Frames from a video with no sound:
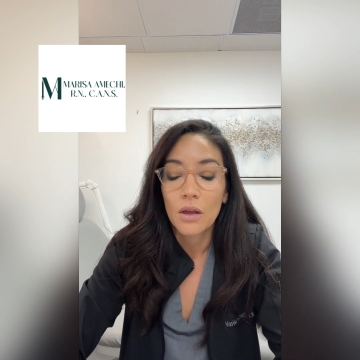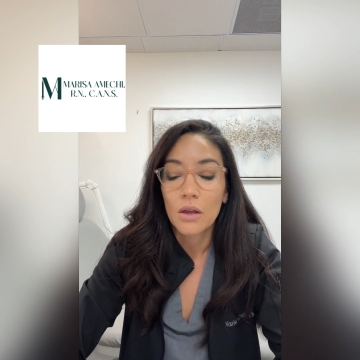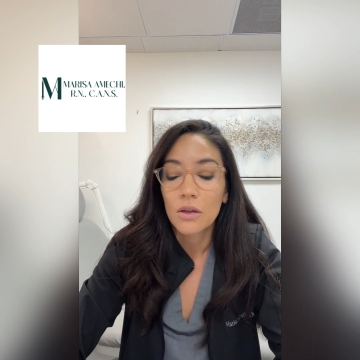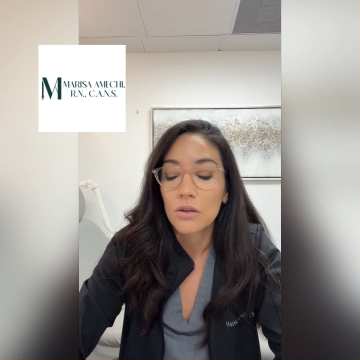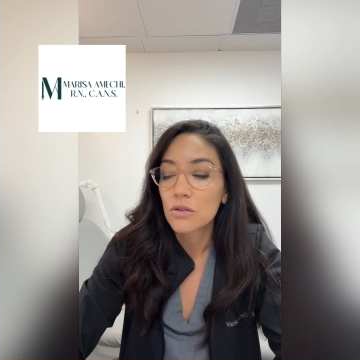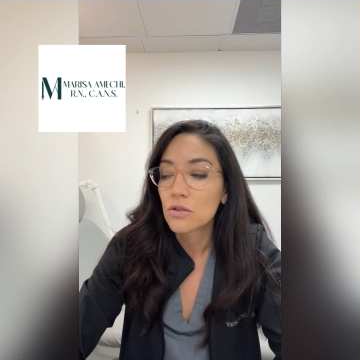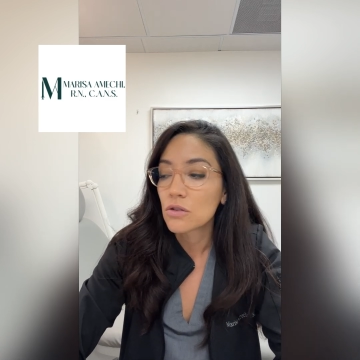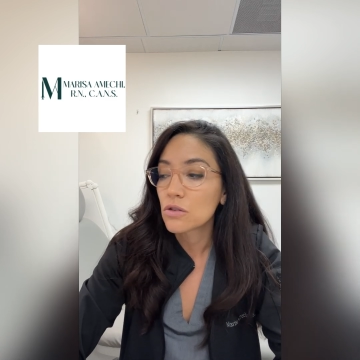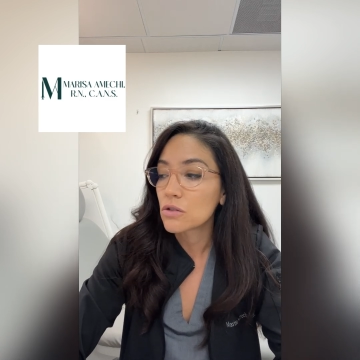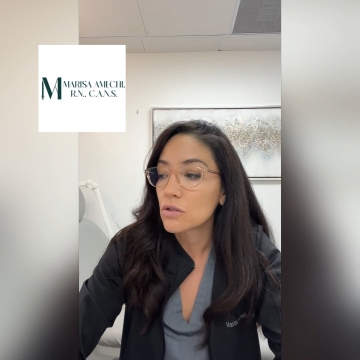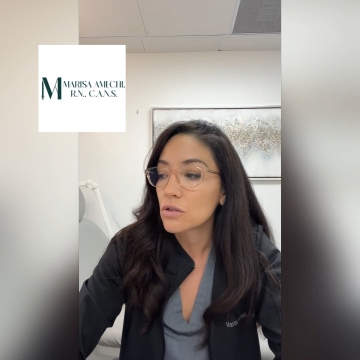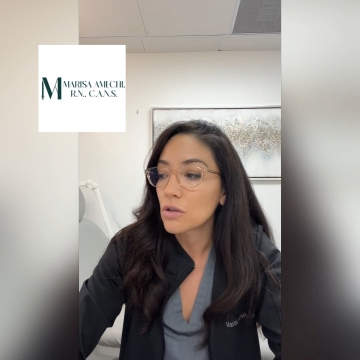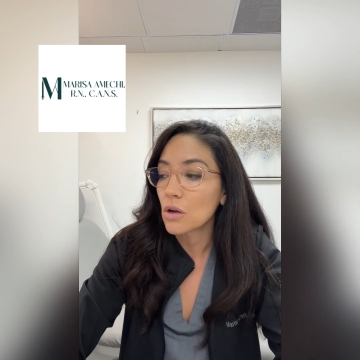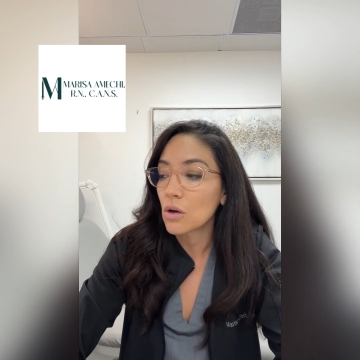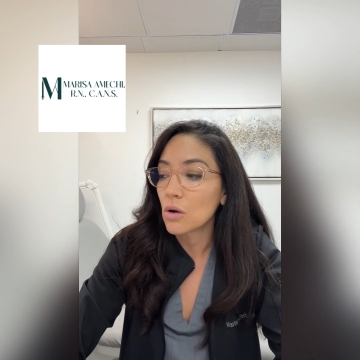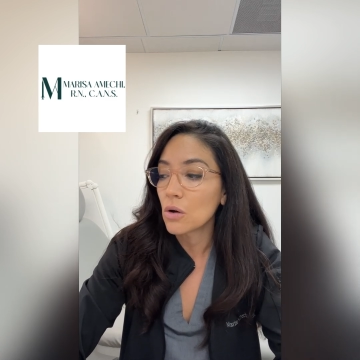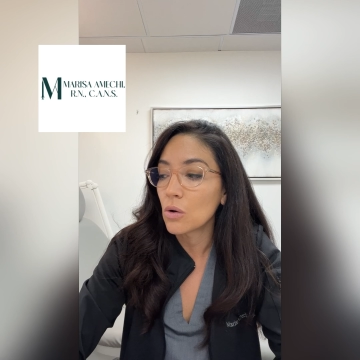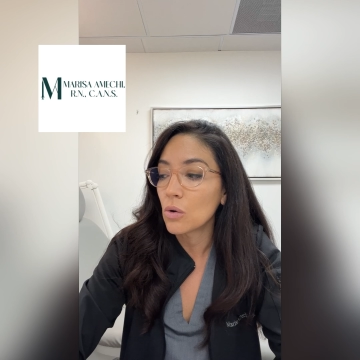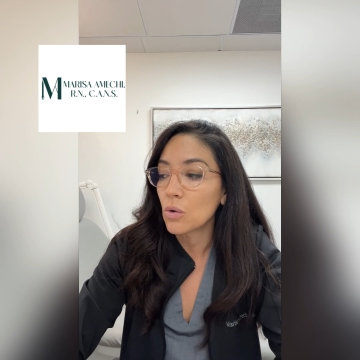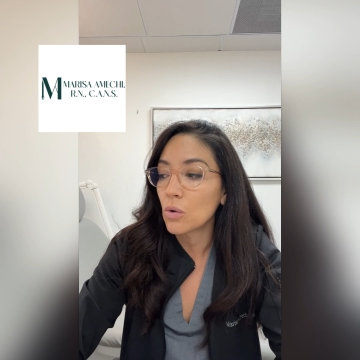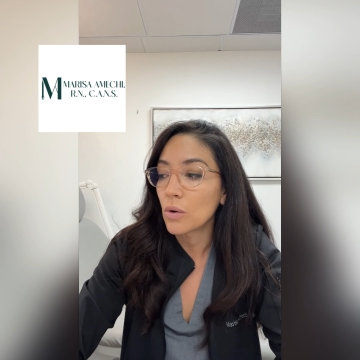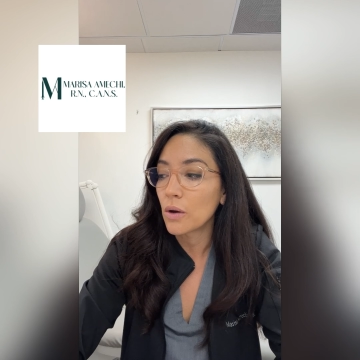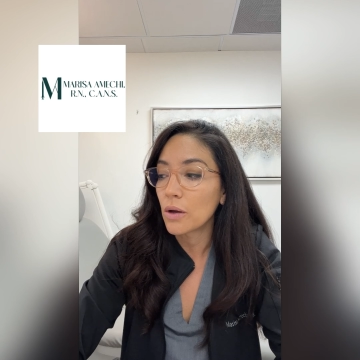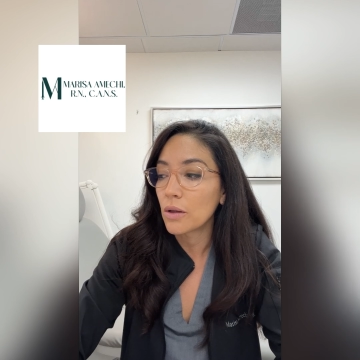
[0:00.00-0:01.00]

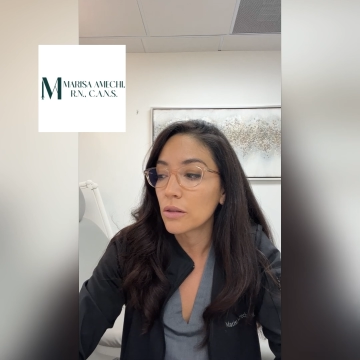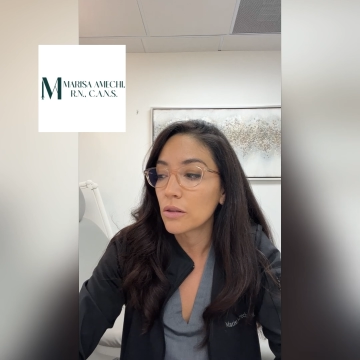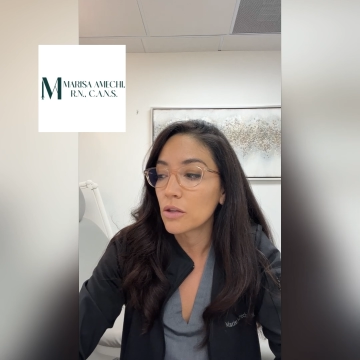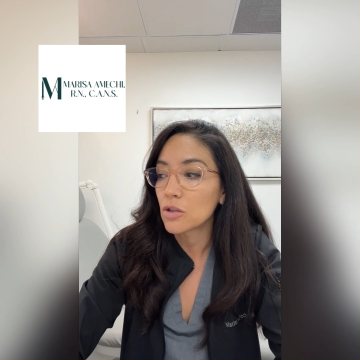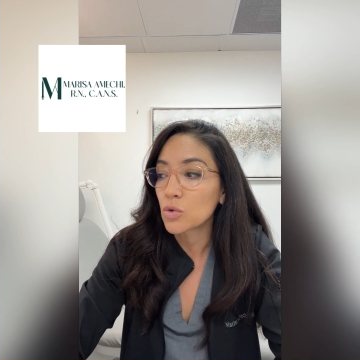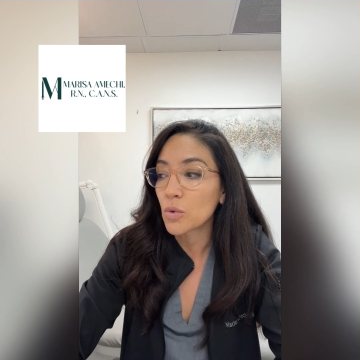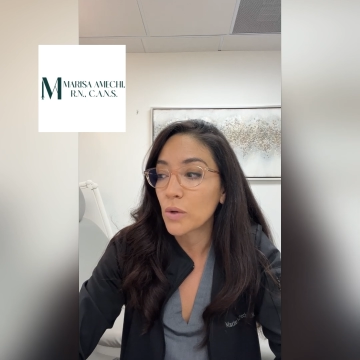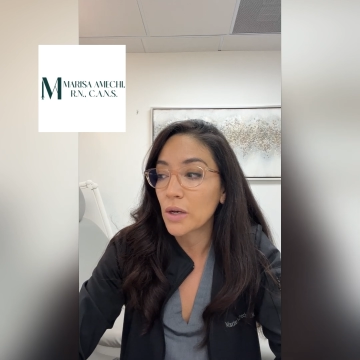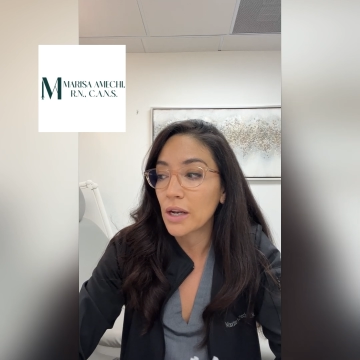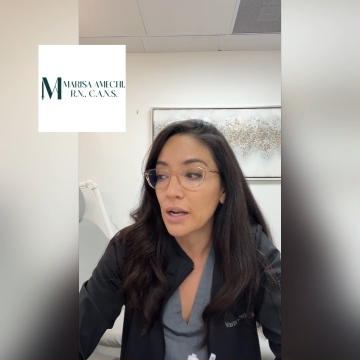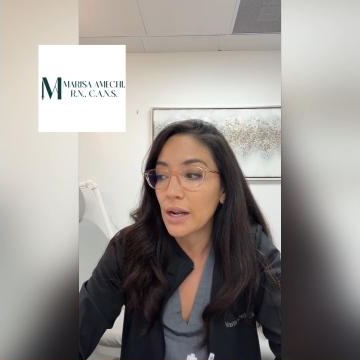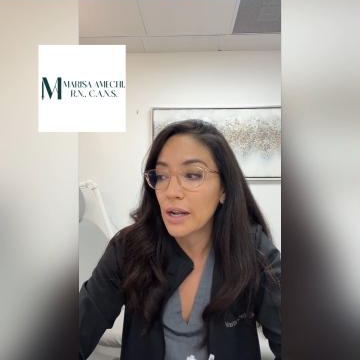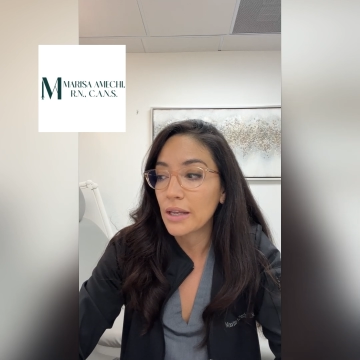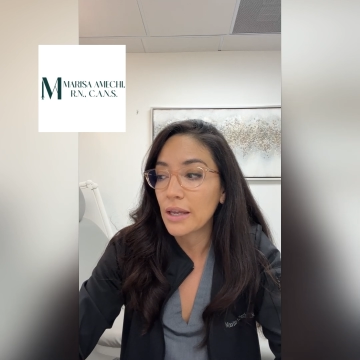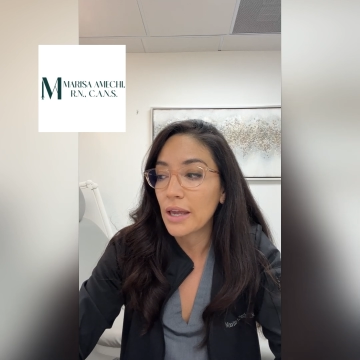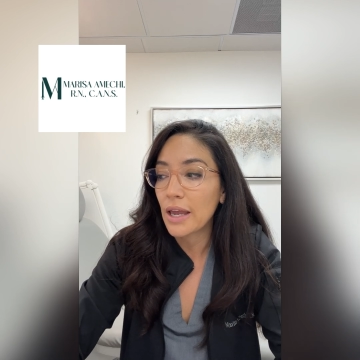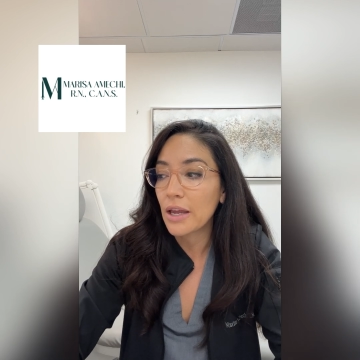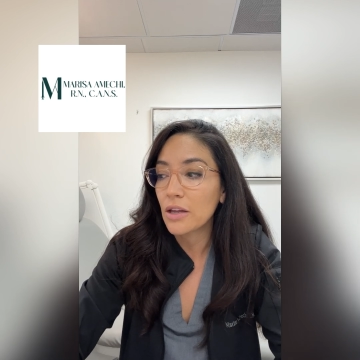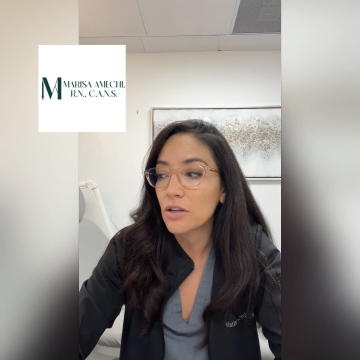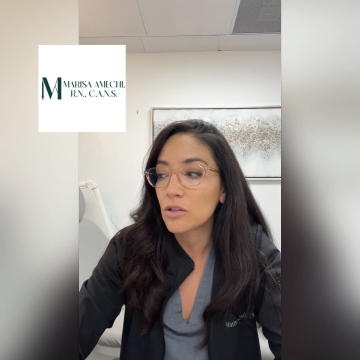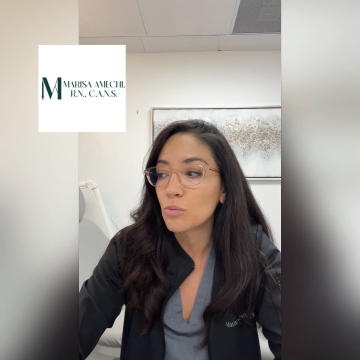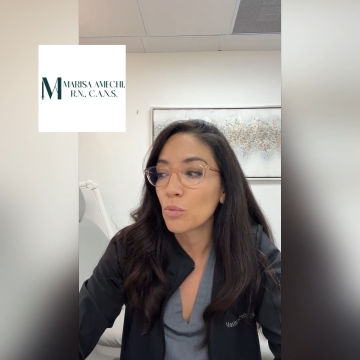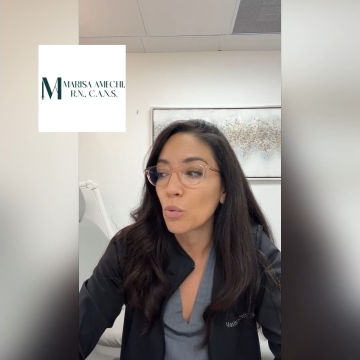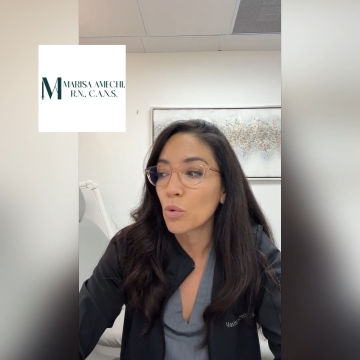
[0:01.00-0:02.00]
So the 29
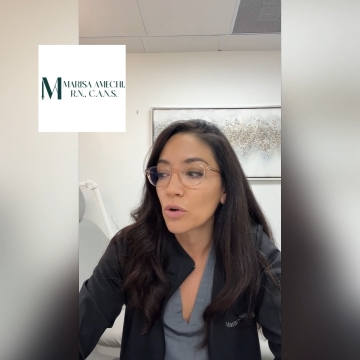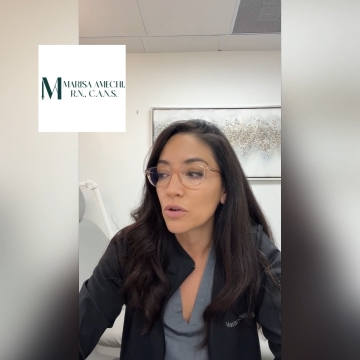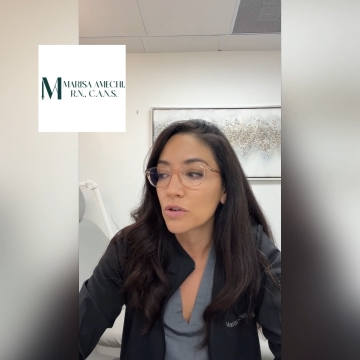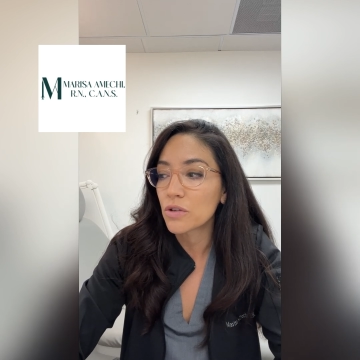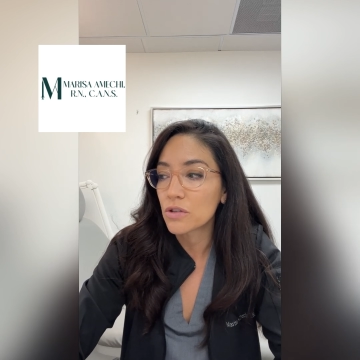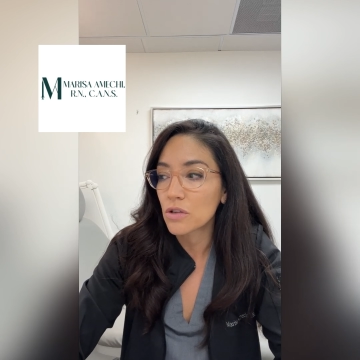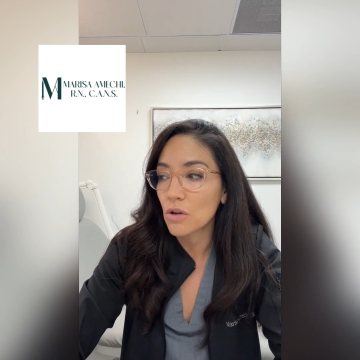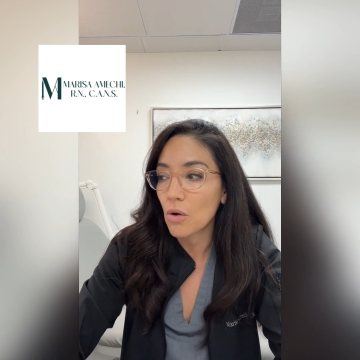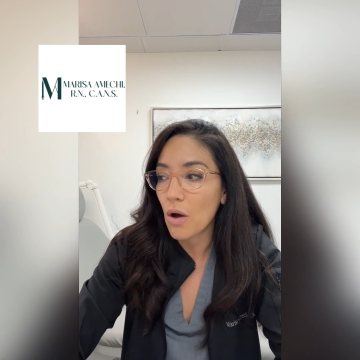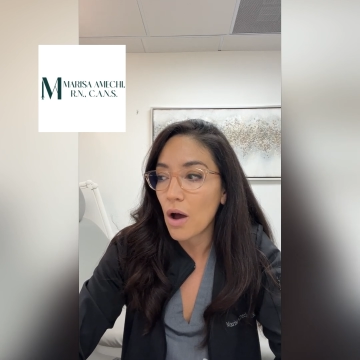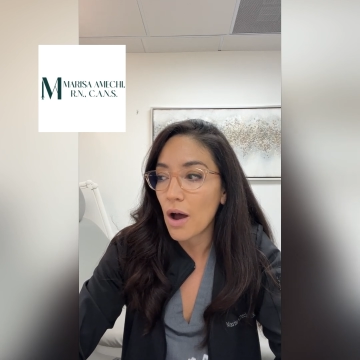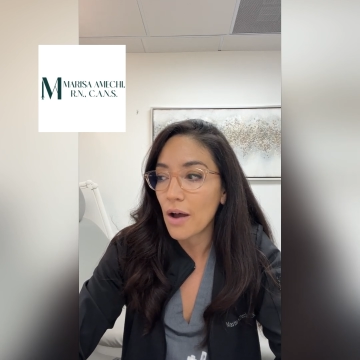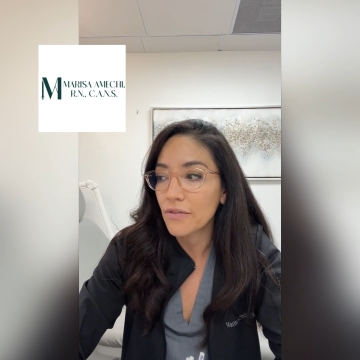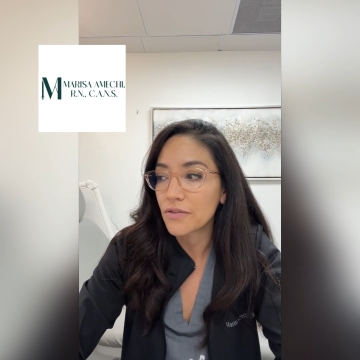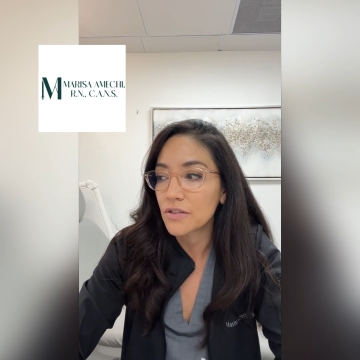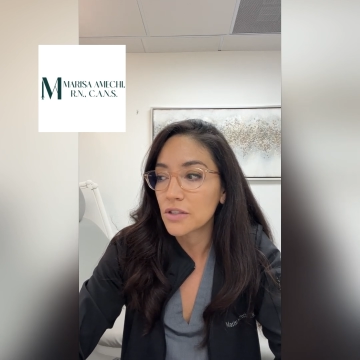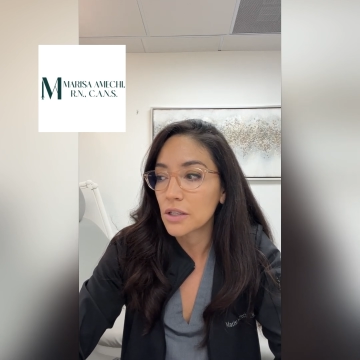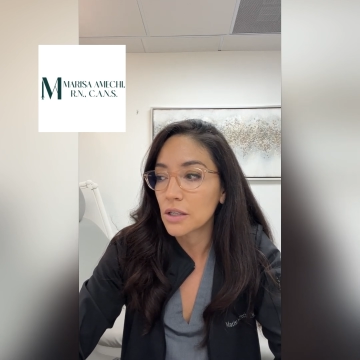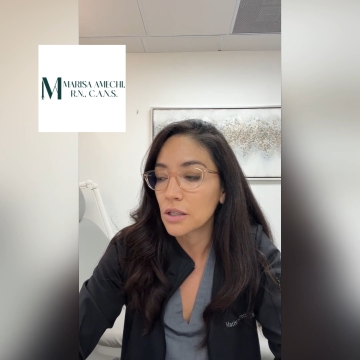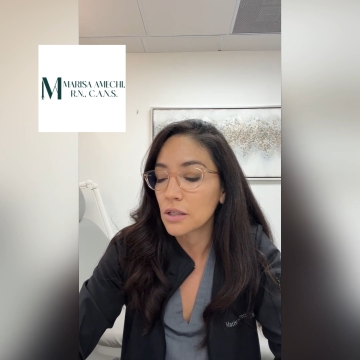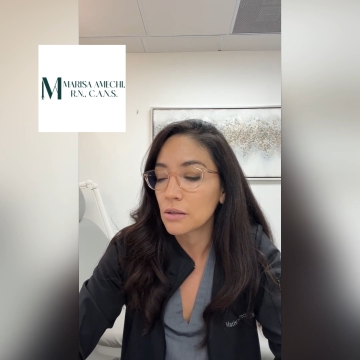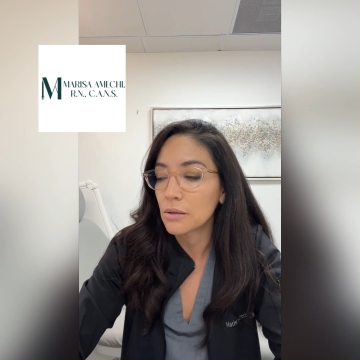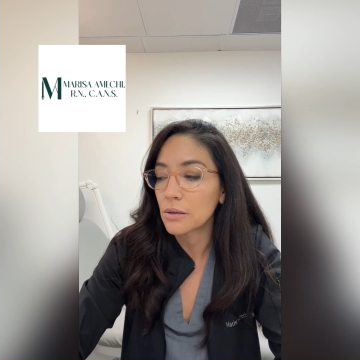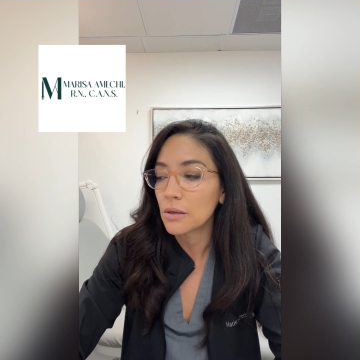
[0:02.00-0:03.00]
gauge more so
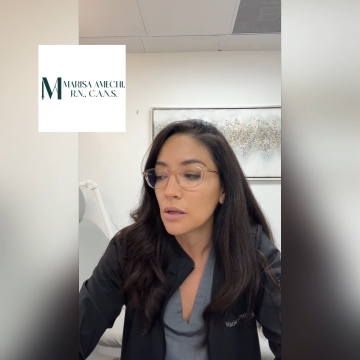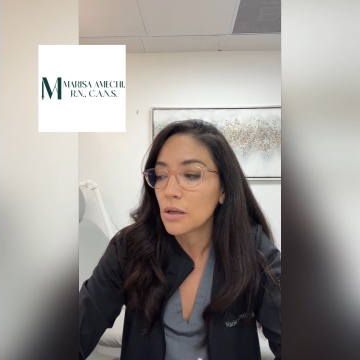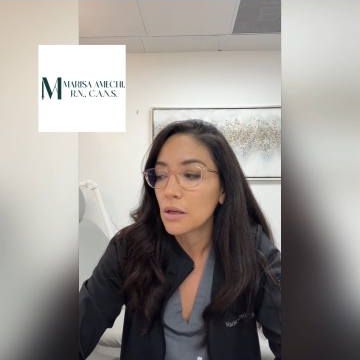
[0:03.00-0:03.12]
often,